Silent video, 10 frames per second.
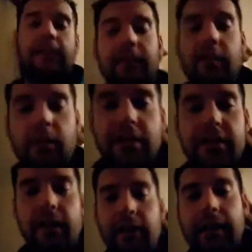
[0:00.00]
If you want to
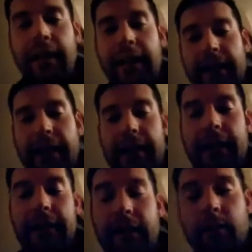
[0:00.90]
tell a lie
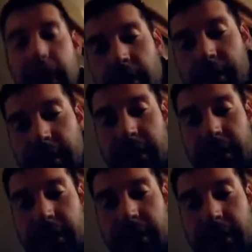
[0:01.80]
and get away with it,
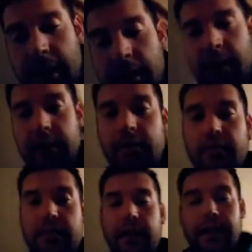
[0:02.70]
you
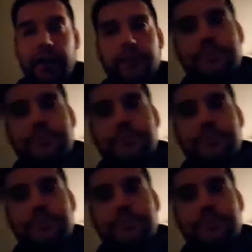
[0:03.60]
say,